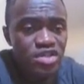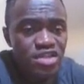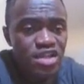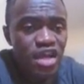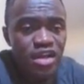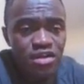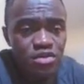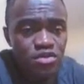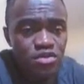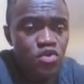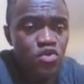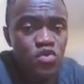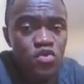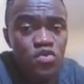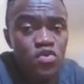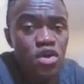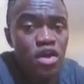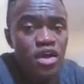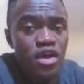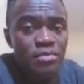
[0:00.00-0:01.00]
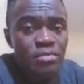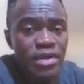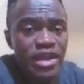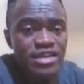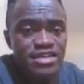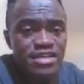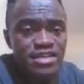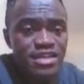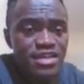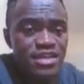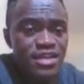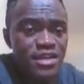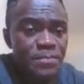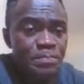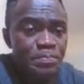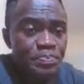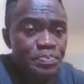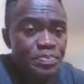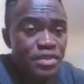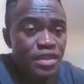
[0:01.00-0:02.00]
data to basically
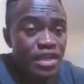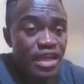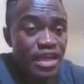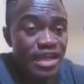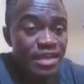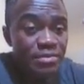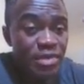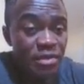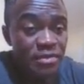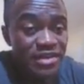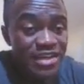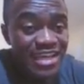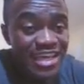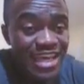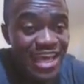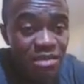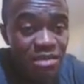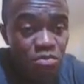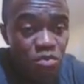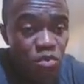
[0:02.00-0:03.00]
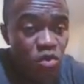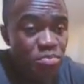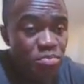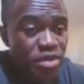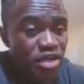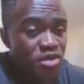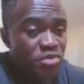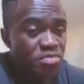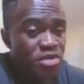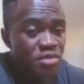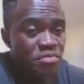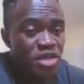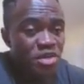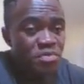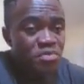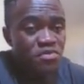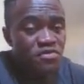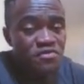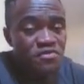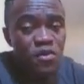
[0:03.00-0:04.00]
be able to get more B2B
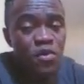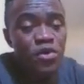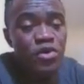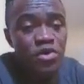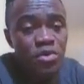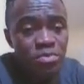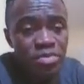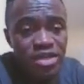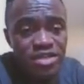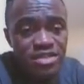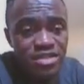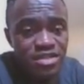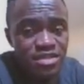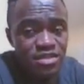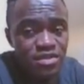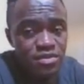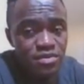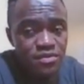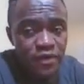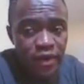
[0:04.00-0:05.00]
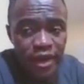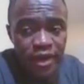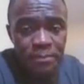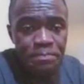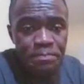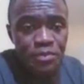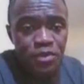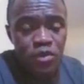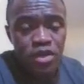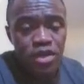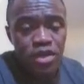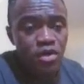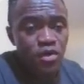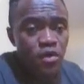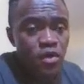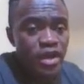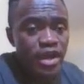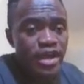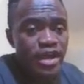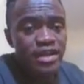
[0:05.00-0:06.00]
people for your business, right? You can
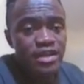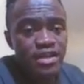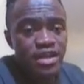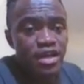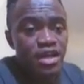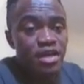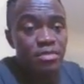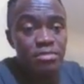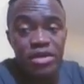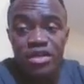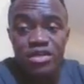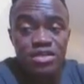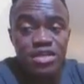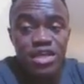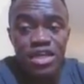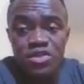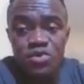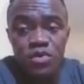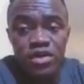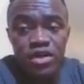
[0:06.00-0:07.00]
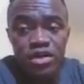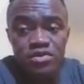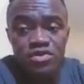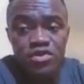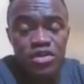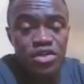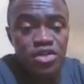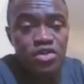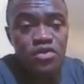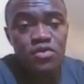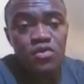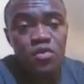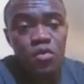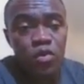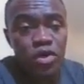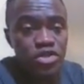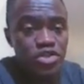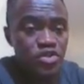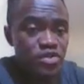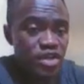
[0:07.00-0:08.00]
go ahead and because guess what else you can do?
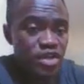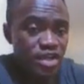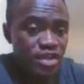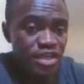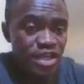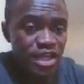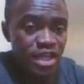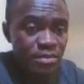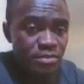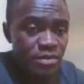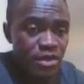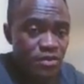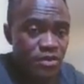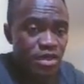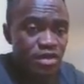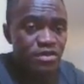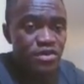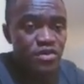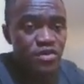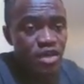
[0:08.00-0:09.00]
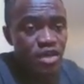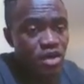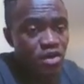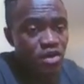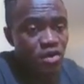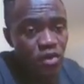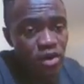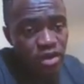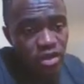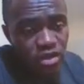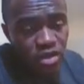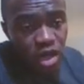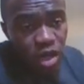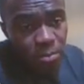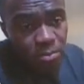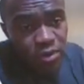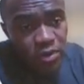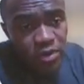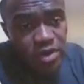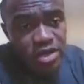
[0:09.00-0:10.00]
Once you get the email here, you can go ahead and
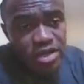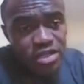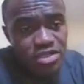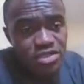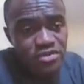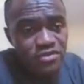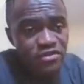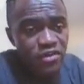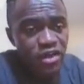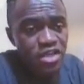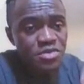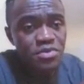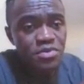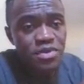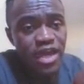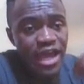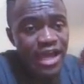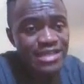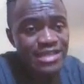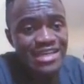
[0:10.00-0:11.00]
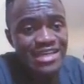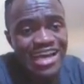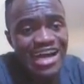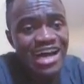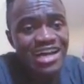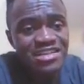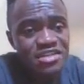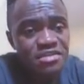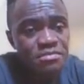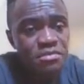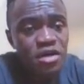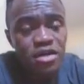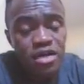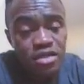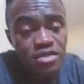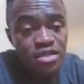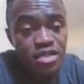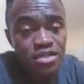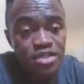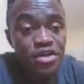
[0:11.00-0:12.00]
upload it into Facebook as a custom
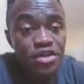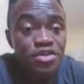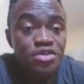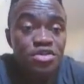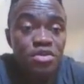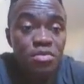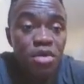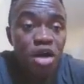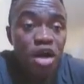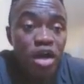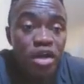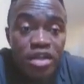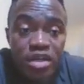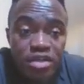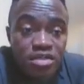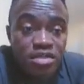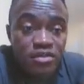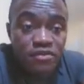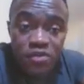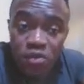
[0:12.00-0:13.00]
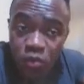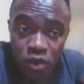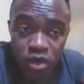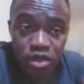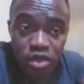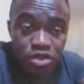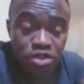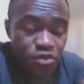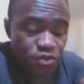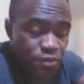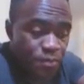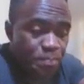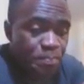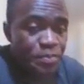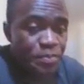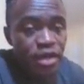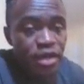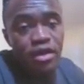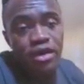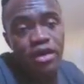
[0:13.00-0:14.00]
as, as a custom audience if you wanted to,
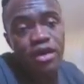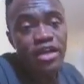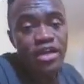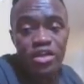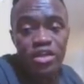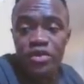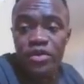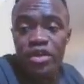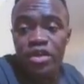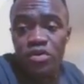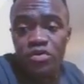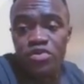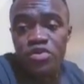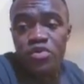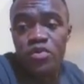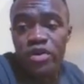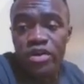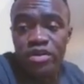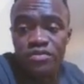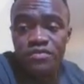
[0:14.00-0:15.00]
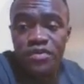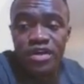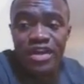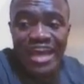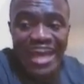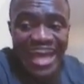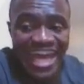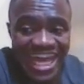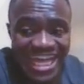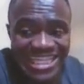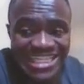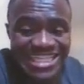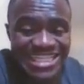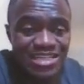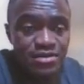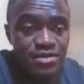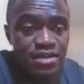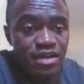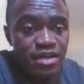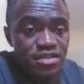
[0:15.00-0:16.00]
and then you can also go ahead and run ads
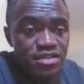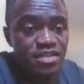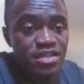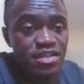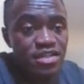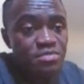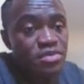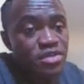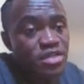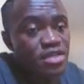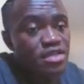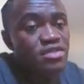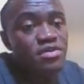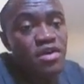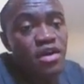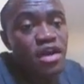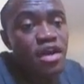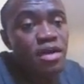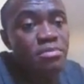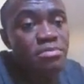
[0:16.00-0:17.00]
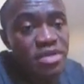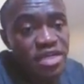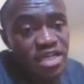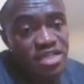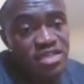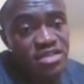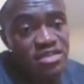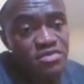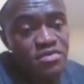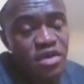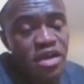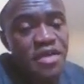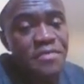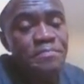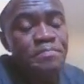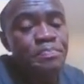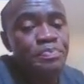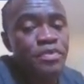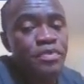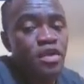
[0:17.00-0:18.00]
to to this. But these are companies, right?
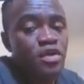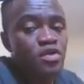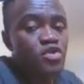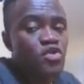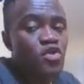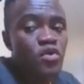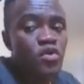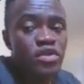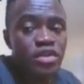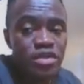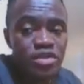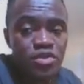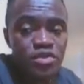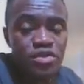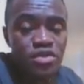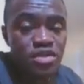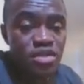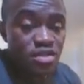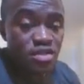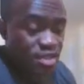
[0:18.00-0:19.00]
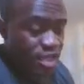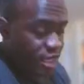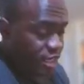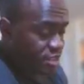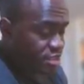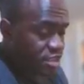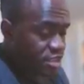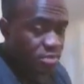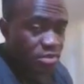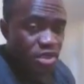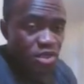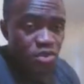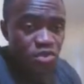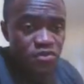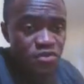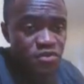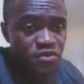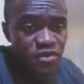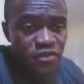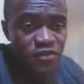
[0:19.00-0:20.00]
So this is, this data is going to be
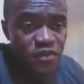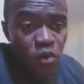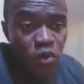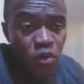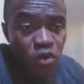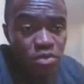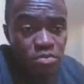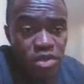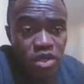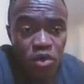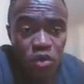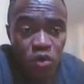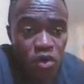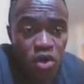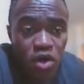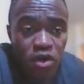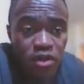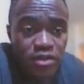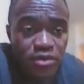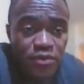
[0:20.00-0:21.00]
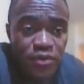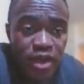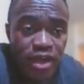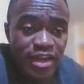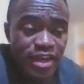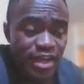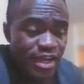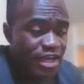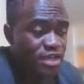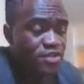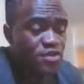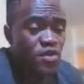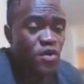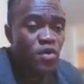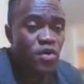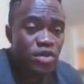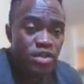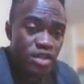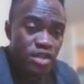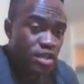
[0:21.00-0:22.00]
useful if you're going to be cold calling, right?
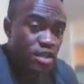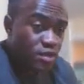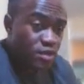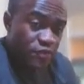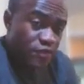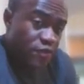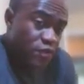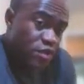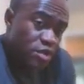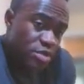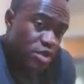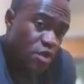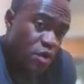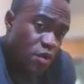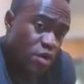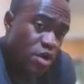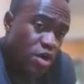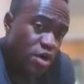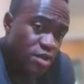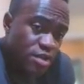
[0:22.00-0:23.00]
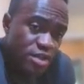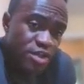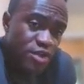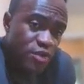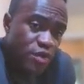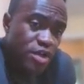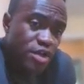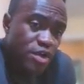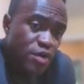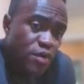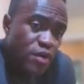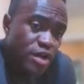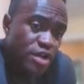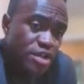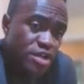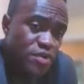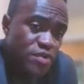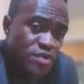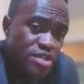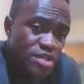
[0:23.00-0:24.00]
So if you're going to be cold calling, you can go ahead
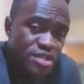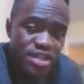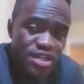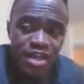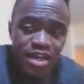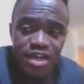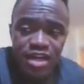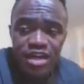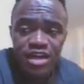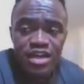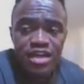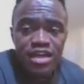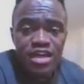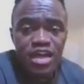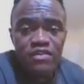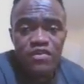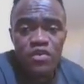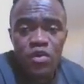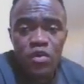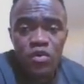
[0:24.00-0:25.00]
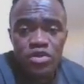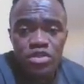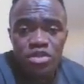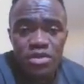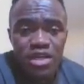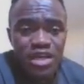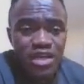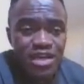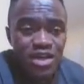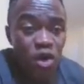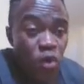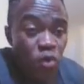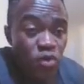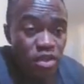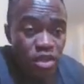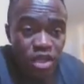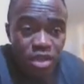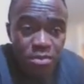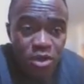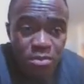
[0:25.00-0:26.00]
and use this data. If you're going to be cold
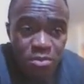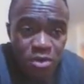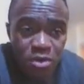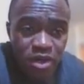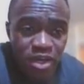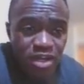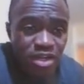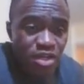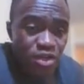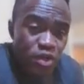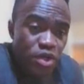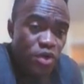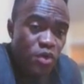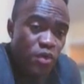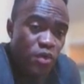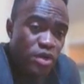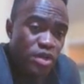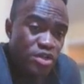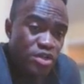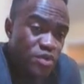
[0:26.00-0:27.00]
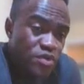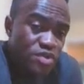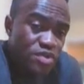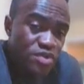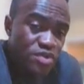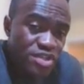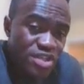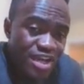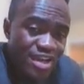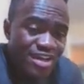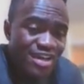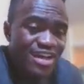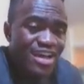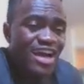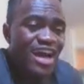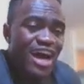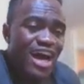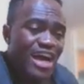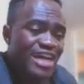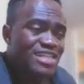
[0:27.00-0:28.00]
email marketing, you can go ahead and use this data.
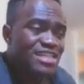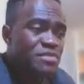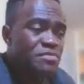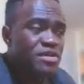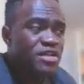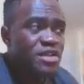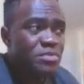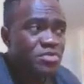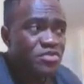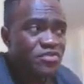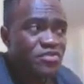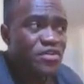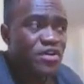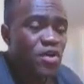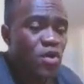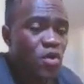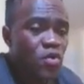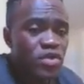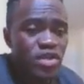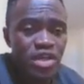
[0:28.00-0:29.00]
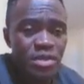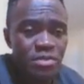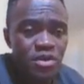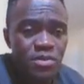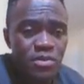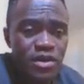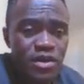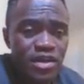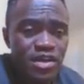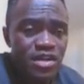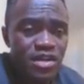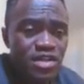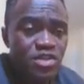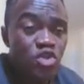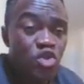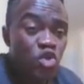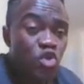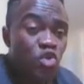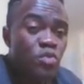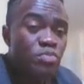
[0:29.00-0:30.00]
I typically prefer cold email marketing
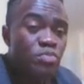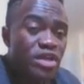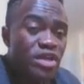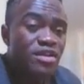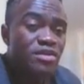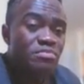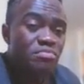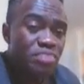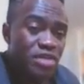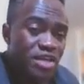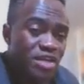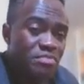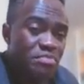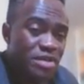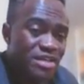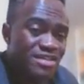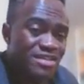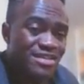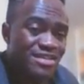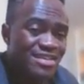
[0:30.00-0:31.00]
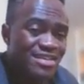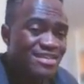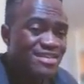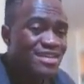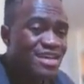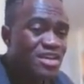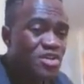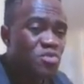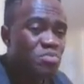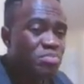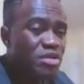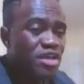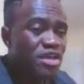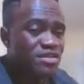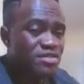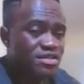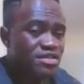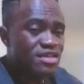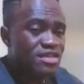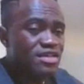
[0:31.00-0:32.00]
to B2B businesses than I do
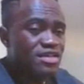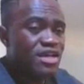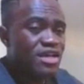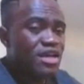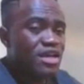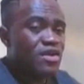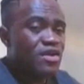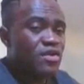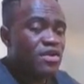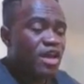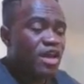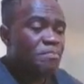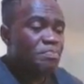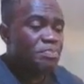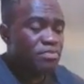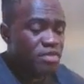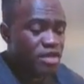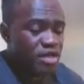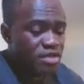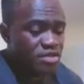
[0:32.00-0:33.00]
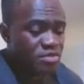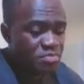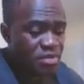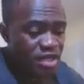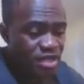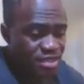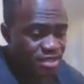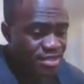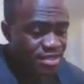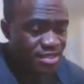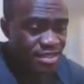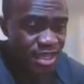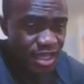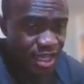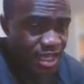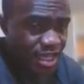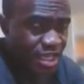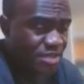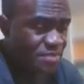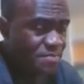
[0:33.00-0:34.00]
B2C. Okay. Because
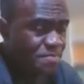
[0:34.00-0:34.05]
B2C,